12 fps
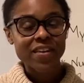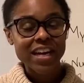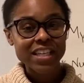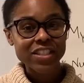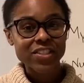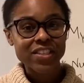
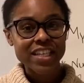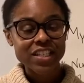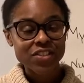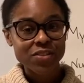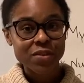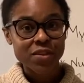find your
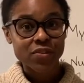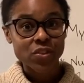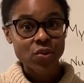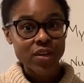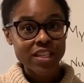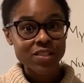instrument of
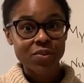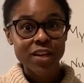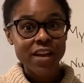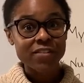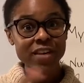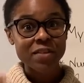choice,
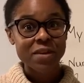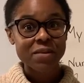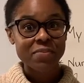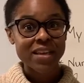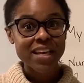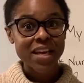whatever it may
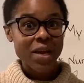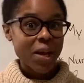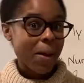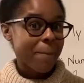be.